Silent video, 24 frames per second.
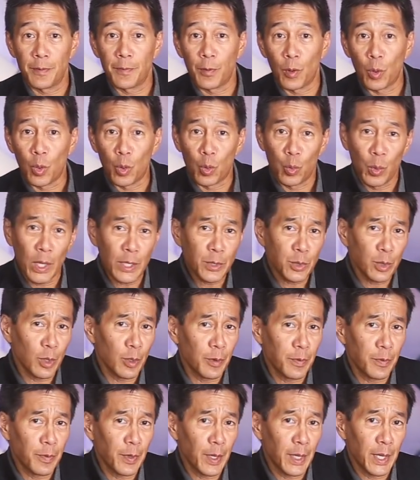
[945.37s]
for
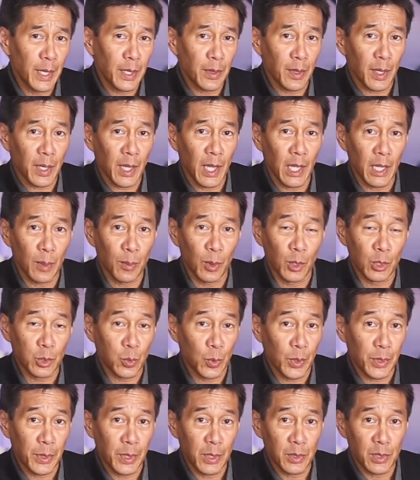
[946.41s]
retrofitting the cables
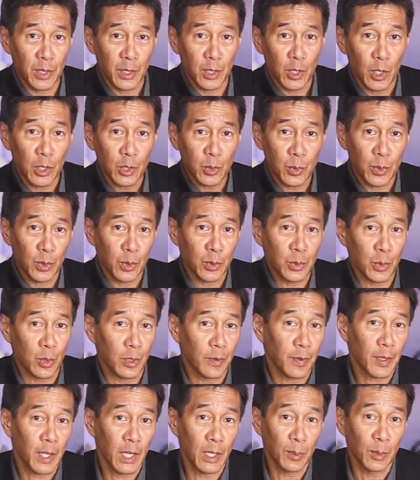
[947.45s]
with this industrial sort
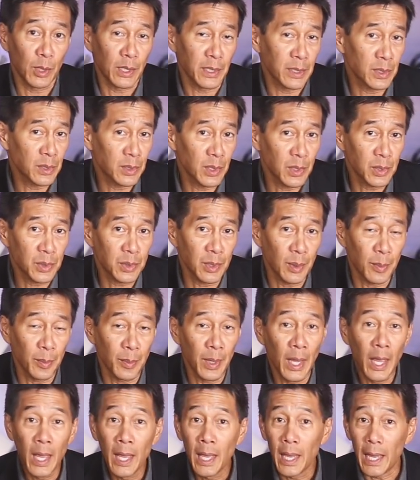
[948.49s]
of cabling system,
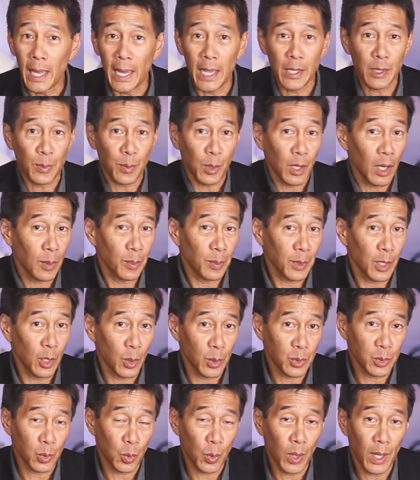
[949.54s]
and the problem
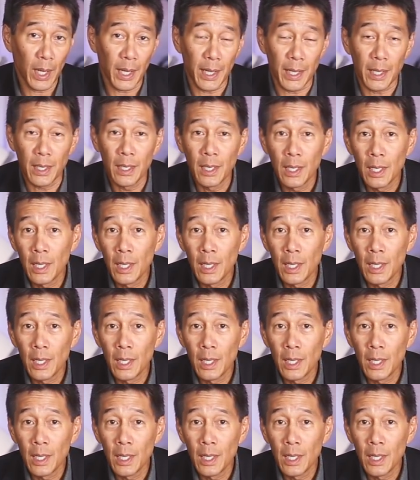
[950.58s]
goes away.